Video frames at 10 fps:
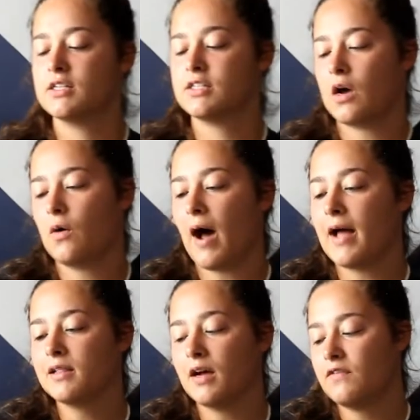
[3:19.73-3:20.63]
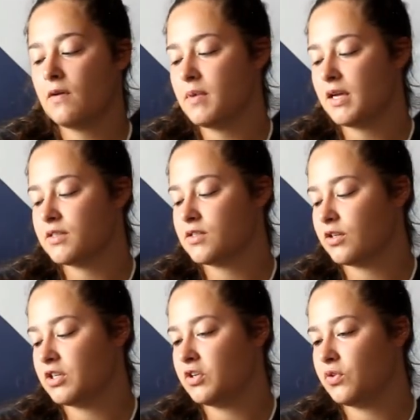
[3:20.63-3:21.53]
So I love them because
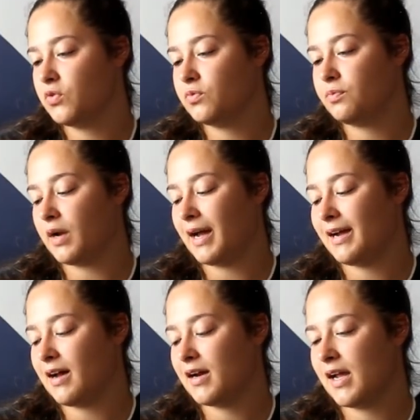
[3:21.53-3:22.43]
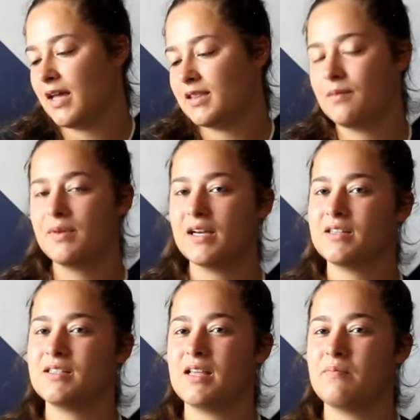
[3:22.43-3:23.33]
they're cute, but I kind of hate them
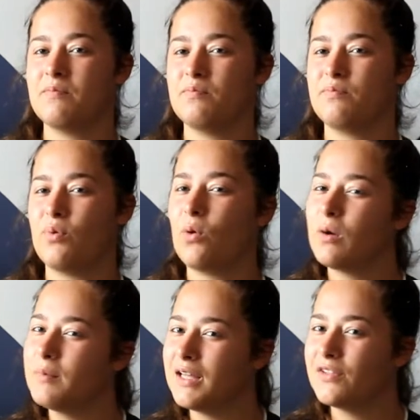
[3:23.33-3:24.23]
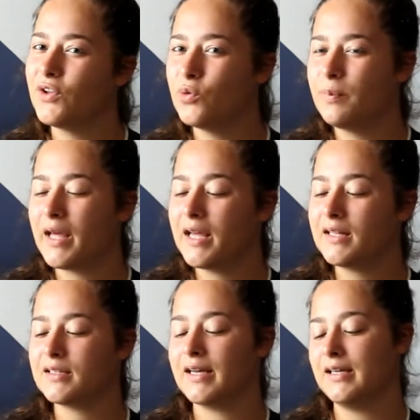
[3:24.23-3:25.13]
because they bore me a little
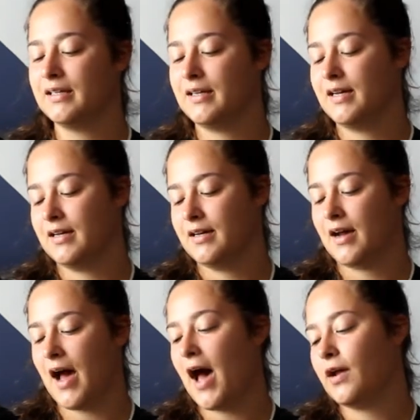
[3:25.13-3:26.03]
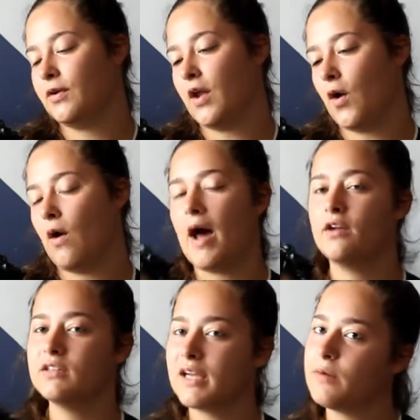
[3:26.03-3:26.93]
bit. Like, I don't know. I
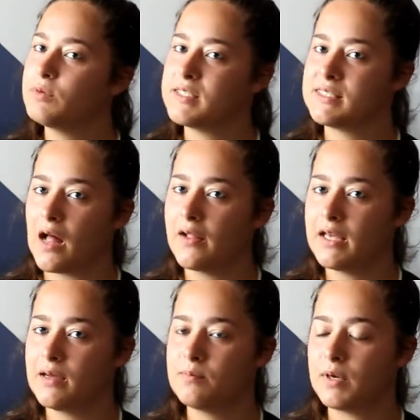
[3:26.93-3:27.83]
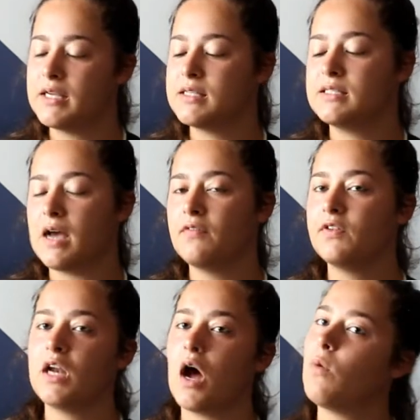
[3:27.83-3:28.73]
don't think I would sell him, but he's
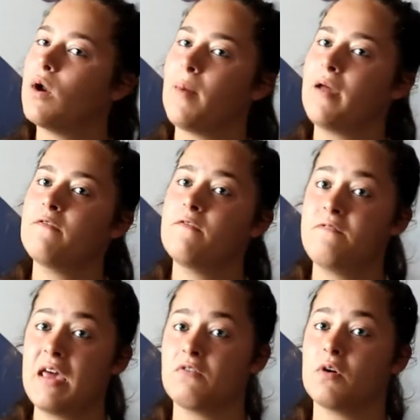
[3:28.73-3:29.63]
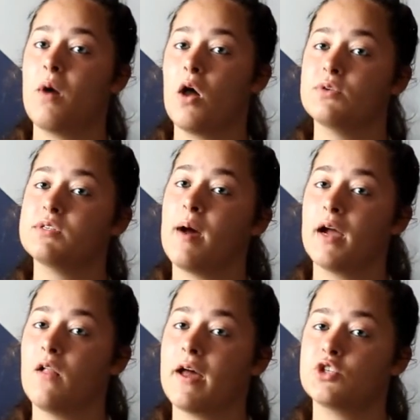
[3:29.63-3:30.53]
definitely not one of my favorite models in my
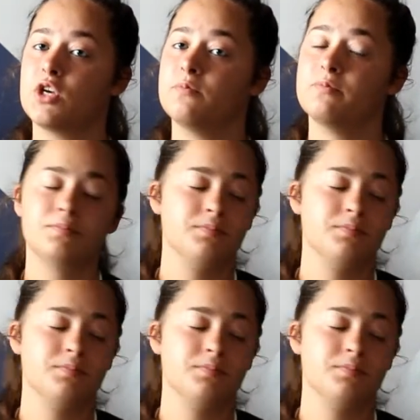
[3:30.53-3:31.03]
collection.